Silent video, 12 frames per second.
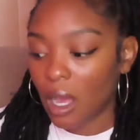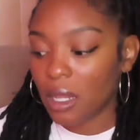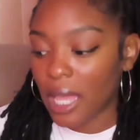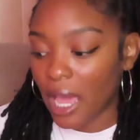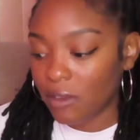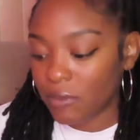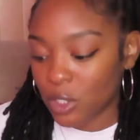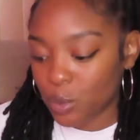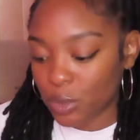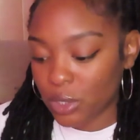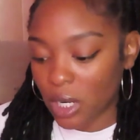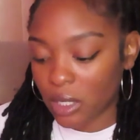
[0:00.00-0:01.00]
A lot of us
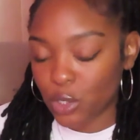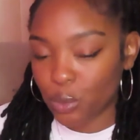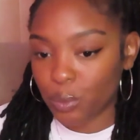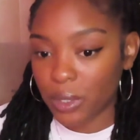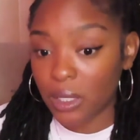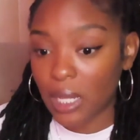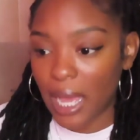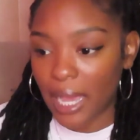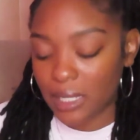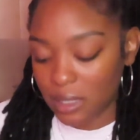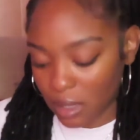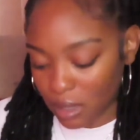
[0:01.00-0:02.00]
will start to
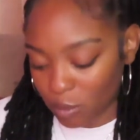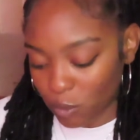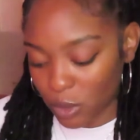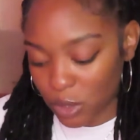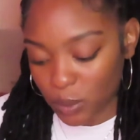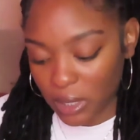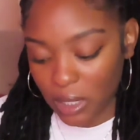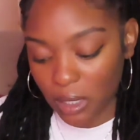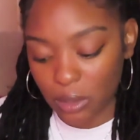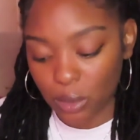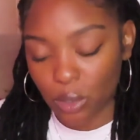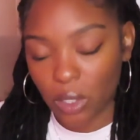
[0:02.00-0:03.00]
realize once we get
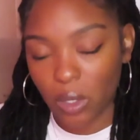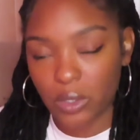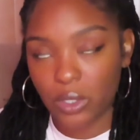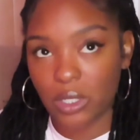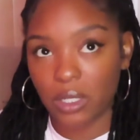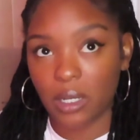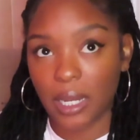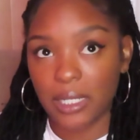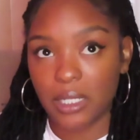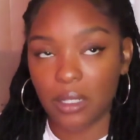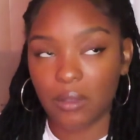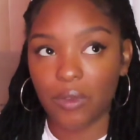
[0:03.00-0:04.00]
a little closer to the
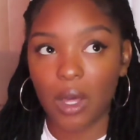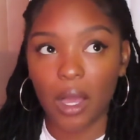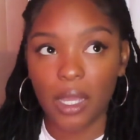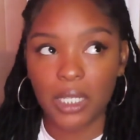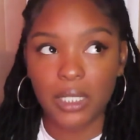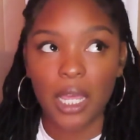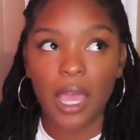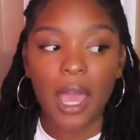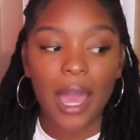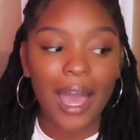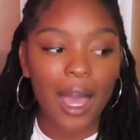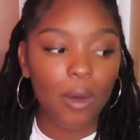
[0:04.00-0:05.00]
19th of August,
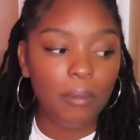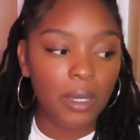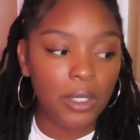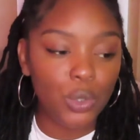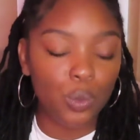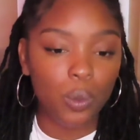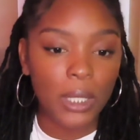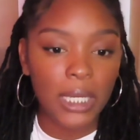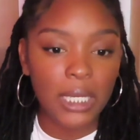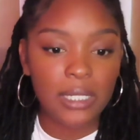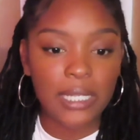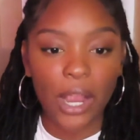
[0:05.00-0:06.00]
how much
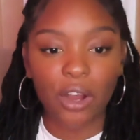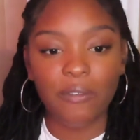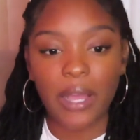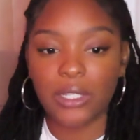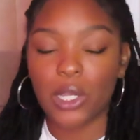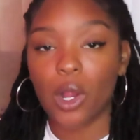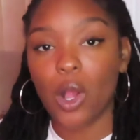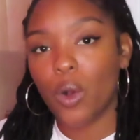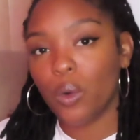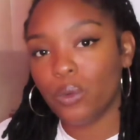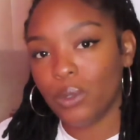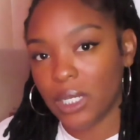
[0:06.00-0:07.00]
we sacrifice our
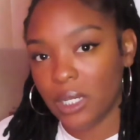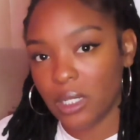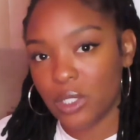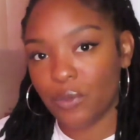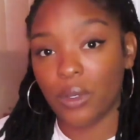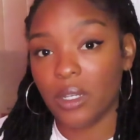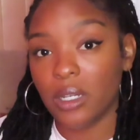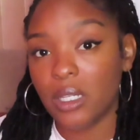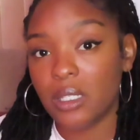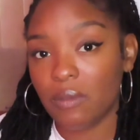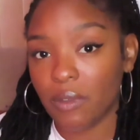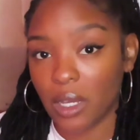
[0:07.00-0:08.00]
own needs for the
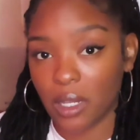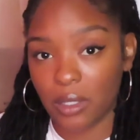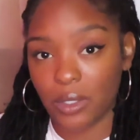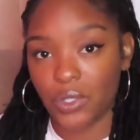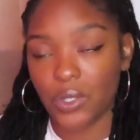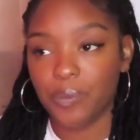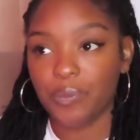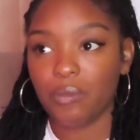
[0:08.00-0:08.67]
needs of others.